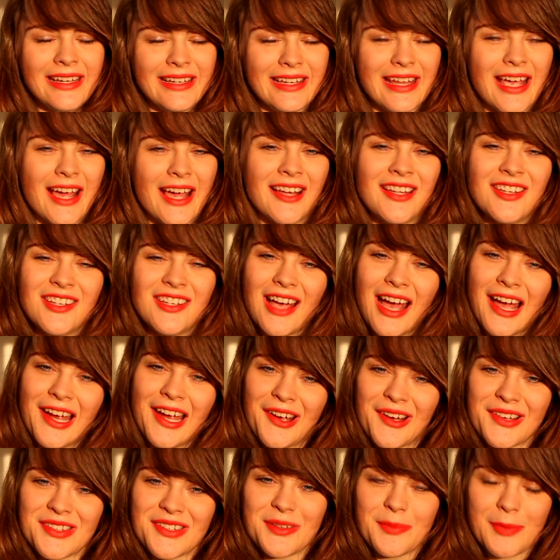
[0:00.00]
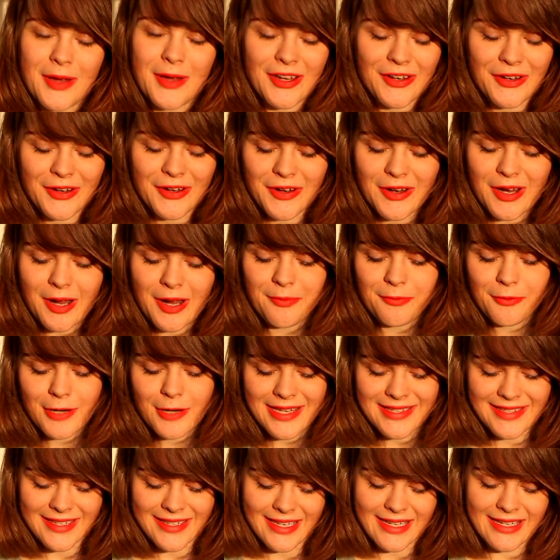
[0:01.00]
Yeah, I also bought her a
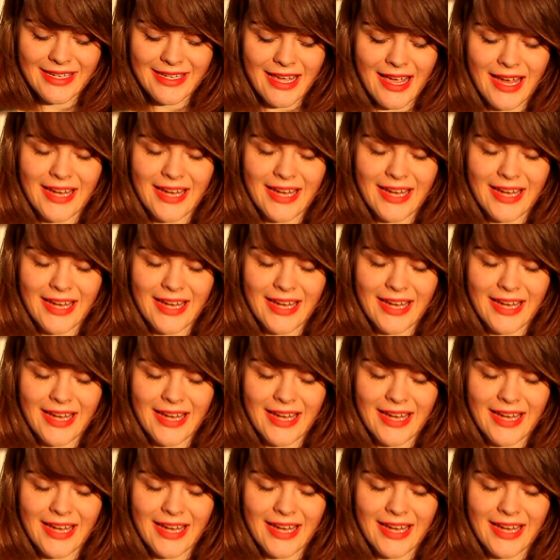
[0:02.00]
present.